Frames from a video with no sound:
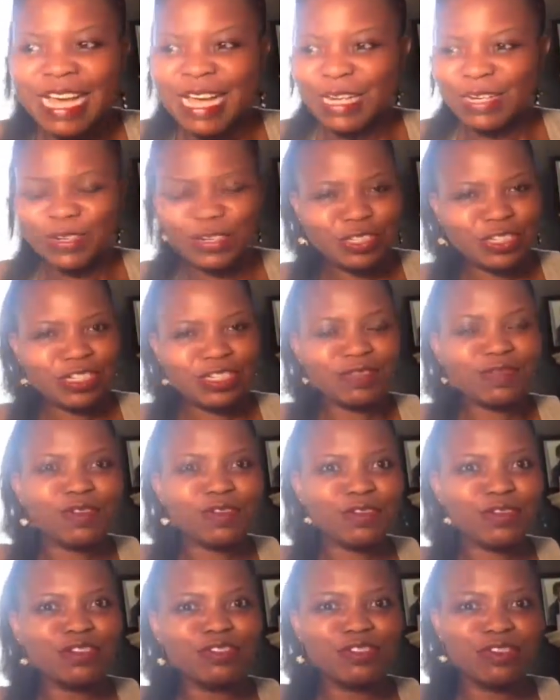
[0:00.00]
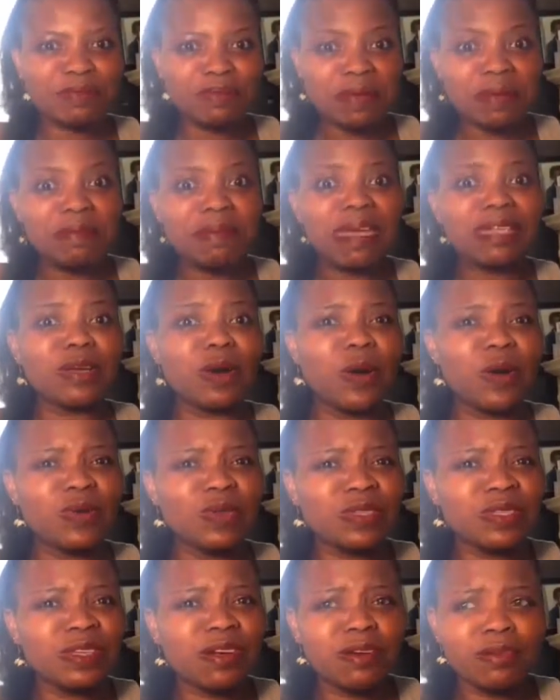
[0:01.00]
not just for road tripping, but
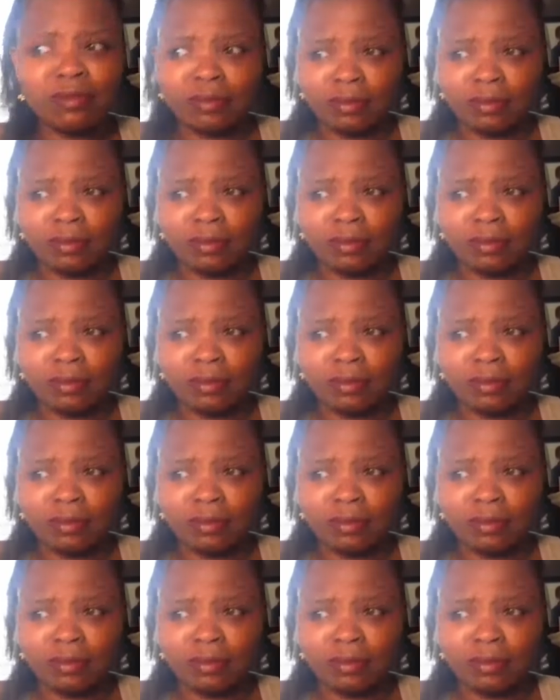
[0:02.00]
also